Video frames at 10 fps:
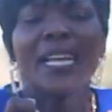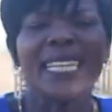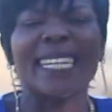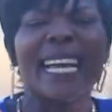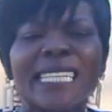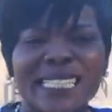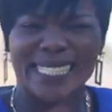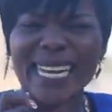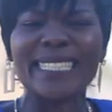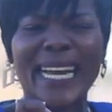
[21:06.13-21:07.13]
It has
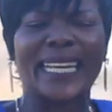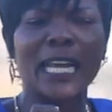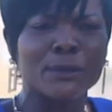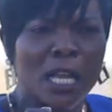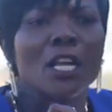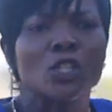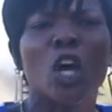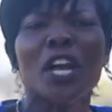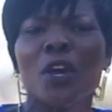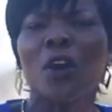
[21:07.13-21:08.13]
tender grapes.
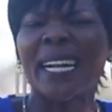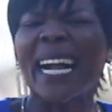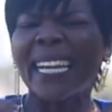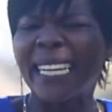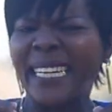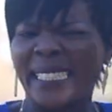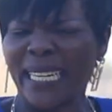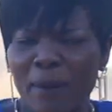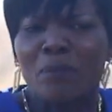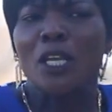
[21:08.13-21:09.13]
So your
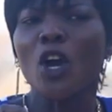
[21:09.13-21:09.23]
character,